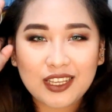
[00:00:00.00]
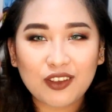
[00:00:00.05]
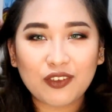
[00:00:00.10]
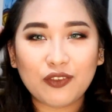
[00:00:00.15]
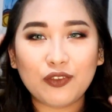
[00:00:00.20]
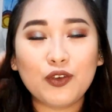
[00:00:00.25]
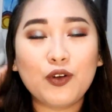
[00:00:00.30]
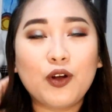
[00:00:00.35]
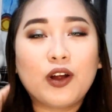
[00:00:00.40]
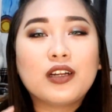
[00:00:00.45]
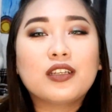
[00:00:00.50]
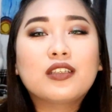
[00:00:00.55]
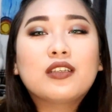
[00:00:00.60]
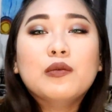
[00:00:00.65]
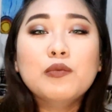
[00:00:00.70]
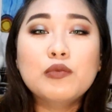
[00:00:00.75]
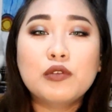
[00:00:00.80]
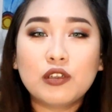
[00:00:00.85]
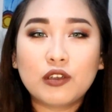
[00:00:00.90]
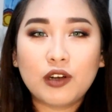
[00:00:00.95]
if you are
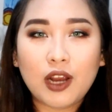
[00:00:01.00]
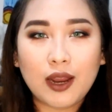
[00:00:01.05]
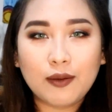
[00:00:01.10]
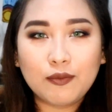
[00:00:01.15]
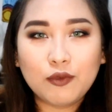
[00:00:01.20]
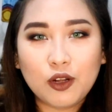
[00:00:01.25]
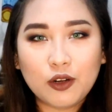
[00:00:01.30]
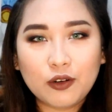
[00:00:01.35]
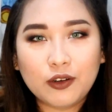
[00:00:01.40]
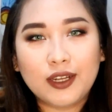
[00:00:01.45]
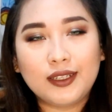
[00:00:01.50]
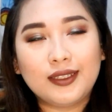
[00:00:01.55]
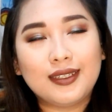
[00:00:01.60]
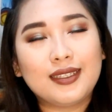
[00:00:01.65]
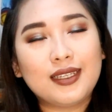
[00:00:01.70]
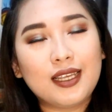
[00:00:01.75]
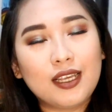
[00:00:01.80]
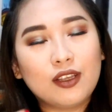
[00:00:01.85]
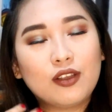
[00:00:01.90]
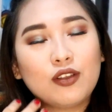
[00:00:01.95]
subscribed already,
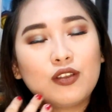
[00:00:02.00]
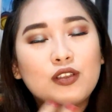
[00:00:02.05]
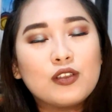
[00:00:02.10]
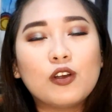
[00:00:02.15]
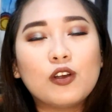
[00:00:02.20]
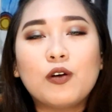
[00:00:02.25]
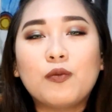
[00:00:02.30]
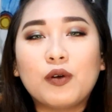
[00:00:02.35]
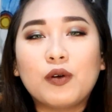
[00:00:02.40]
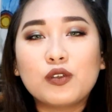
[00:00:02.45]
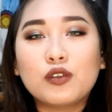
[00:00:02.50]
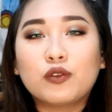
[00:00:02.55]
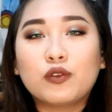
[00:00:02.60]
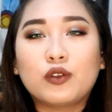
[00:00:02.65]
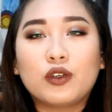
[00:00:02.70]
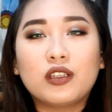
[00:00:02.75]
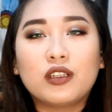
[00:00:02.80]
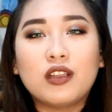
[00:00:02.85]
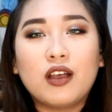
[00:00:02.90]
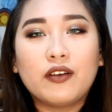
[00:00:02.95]
thank you so much
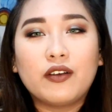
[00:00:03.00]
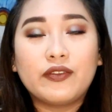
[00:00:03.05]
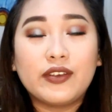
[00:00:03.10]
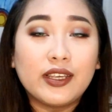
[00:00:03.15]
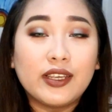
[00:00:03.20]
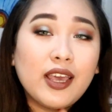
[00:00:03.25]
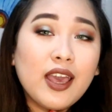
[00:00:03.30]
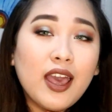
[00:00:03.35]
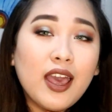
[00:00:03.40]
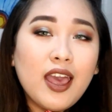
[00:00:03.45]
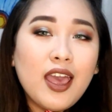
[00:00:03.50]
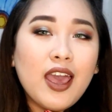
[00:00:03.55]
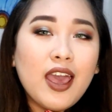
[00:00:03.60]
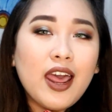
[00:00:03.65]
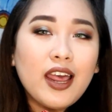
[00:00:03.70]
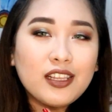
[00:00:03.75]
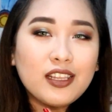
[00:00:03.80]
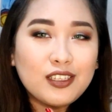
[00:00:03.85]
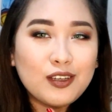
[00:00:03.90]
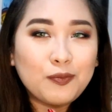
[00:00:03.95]
for loving
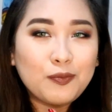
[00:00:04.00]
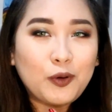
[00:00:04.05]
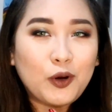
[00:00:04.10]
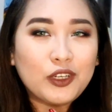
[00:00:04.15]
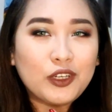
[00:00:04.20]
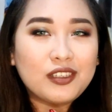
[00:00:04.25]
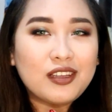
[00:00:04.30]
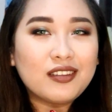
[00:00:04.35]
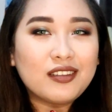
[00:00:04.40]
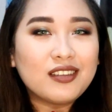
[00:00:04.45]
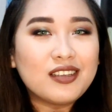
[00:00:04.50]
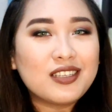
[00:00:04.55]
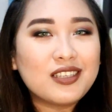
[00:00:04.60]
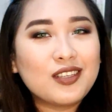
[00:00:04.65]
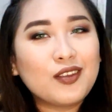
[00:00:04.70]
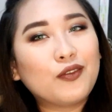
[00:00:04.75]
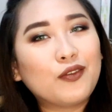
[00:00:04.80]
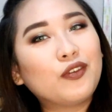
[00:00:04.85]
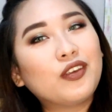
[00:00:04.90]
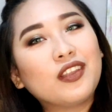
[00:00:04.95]
and supporting this
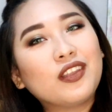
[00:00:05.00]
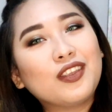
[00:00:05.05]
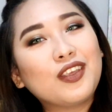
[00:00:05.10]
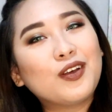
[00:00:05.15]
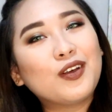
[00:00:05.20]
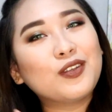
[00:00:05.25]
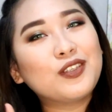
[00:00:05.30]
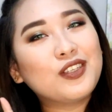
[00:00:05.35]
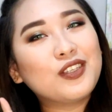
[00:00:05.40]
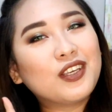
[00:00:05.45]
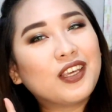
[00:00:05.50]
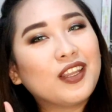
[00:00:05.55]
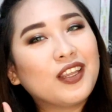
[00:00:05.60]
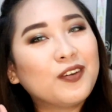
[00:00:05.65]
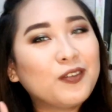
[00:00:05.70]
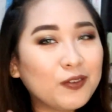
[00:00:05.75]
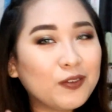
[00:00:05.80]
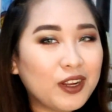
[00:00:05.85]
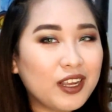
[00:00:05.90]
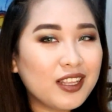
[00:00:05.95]
video. So you
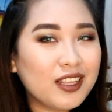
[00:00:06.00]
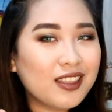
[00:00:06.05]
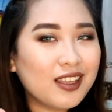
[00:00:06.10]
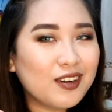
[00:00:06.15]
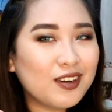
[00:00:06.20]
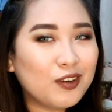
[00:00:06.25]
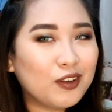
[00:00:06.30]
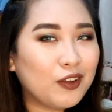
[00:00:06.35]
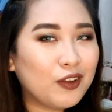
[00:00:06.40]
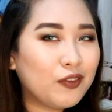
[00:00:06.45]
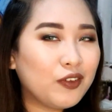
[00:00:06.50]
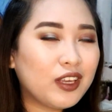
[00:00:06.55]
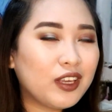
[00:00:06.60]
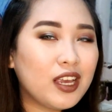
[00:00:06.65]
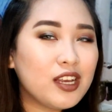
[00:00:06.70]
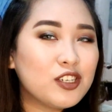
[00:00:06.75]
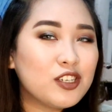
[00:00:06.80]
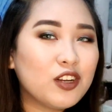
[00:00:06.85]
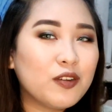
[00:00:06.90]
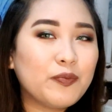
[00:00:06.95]
can ring the
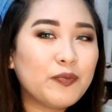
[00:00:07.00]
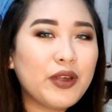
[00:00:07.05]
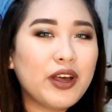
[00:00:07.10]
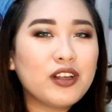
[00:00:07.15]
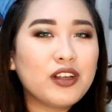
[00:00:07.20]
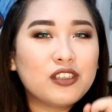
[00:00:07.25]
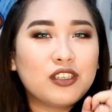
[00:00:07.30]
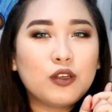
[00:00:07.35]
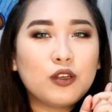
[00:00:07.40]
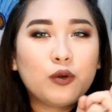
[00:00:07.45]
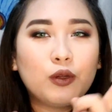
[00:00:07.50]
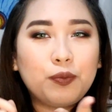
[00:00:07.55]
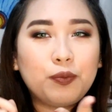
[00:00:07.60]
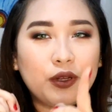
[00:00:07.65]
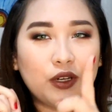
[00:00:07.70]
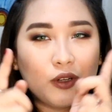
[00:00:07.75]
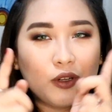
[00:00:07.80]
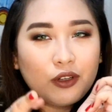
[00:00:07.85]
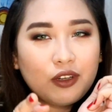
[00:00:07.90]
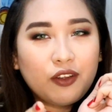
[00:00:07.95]
notification bell so you will
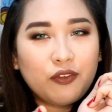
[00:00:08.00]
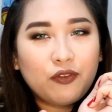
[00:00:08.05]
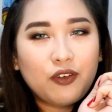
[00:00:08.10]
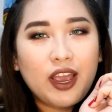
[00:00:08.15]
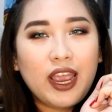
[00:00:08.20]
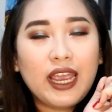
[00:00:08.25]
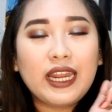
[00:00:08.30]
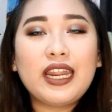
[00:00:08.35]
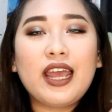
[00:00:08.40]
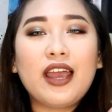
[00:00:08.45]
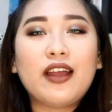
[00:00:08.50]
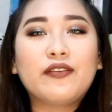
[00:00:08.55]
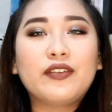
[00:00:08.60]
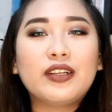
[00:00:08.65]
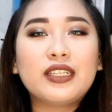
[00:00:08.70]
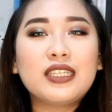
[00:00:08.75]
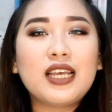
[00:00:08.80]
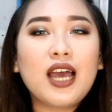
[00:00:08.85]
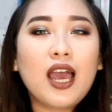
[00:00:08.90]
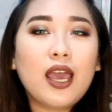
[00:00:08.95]
be notified
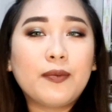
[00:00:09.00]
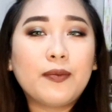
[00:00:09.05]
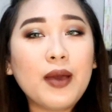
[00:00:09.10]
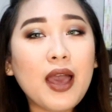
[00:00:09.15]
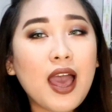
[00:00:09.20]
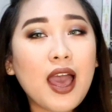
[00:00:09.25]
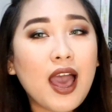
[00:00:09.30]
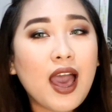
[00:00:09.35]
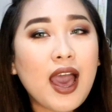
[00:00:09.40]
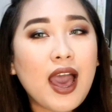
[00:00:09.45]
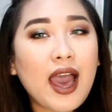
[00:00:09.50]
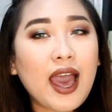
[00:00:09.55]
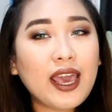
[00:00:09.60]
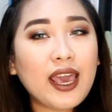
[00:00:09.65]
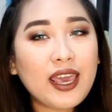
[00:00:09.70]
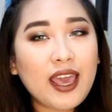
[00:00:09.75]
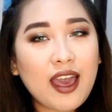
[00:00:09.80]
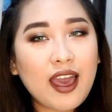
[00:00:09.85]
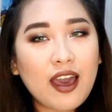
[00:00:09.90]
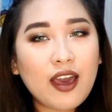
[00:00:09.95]
every time
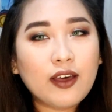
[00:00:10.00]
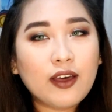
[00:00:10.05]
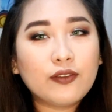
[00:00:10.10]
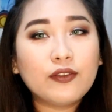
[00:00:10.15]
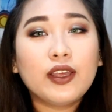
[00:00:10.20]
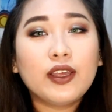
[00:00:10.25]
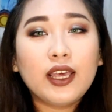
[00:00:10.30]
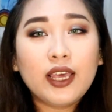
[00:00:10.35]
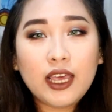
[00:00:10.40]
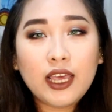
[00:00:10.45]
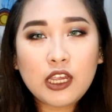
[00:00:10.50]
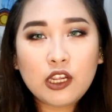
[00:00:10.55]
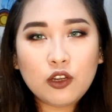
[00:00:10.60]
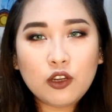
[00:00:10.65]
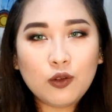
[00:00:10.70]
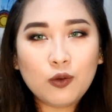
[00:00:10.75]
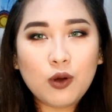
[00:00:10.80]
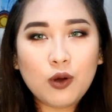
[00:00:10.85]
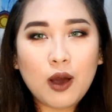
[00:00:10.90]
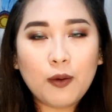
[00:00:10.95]
I have a
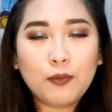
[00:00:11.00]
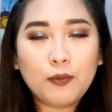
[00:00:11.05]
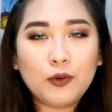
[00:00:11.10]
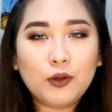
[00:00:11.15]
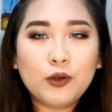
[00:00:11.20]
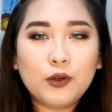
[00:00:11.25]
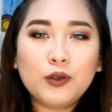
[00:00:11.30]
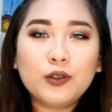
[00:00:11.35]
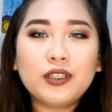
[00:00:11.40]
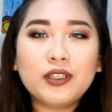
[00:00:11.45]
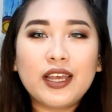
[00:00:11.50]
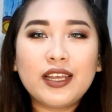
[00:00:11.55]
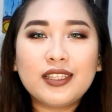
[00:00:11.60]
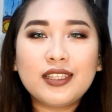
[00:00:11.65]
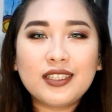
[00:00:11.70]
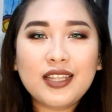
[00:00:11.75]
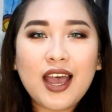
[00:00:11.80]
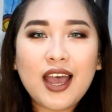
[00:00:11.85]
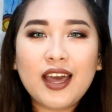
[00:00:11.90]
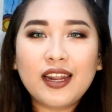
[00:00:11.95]
new upload.
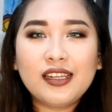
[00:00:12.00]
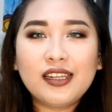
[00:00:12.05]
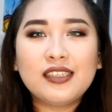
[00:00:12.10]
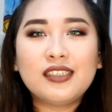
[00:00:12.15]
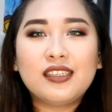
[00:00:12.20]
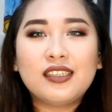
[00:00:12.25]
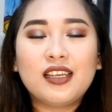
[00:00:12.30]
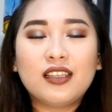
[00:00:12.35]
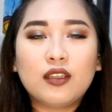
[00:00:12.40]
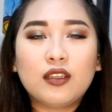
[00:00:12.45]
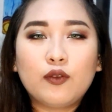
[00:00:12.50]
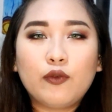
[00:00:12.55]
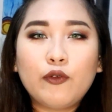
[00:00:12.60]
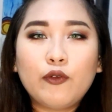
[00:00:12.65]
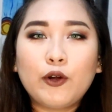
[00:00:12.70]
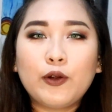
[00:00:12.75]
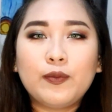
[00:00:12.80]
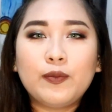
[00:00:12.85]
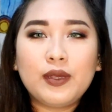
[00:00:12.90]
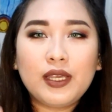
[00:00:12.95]
And that is it
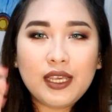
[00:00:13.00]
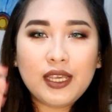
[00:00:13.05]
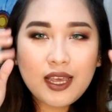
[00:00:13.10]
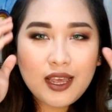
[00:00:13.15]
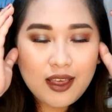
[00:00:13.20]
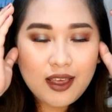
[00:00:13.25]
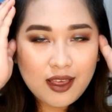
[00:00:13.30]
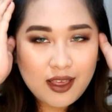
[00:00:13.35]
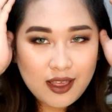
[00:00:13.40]
for me